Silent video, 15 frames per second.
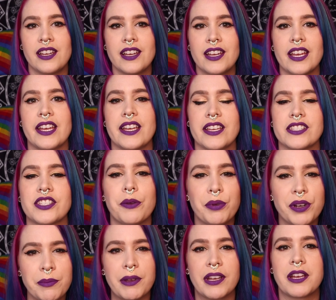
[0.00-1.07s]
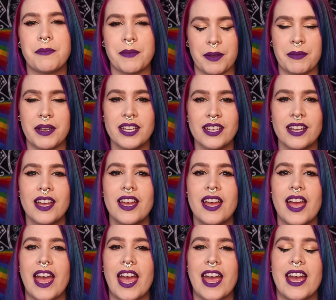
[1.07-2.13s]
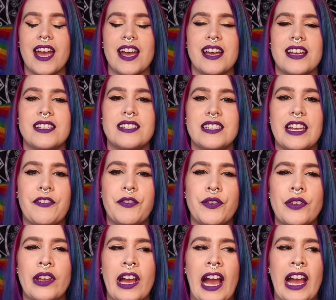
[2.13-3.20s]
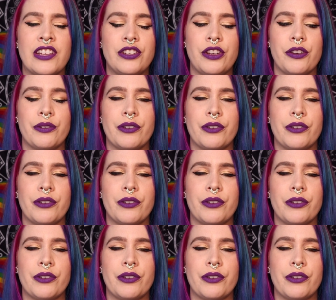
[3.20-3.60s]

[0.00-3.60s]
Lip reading: is a pretty big commitment, and if you know,